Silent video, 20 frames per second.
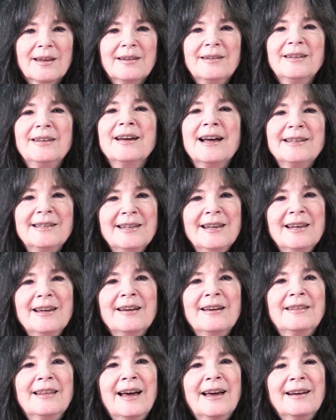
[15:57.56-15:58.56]
The
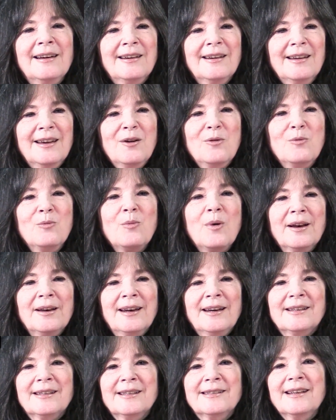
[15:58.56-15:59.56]
idea that
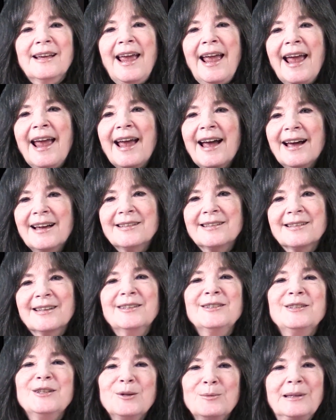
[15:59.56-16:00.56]
one's hands
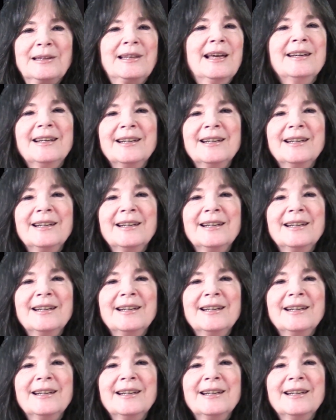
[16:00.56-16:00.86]
could do what they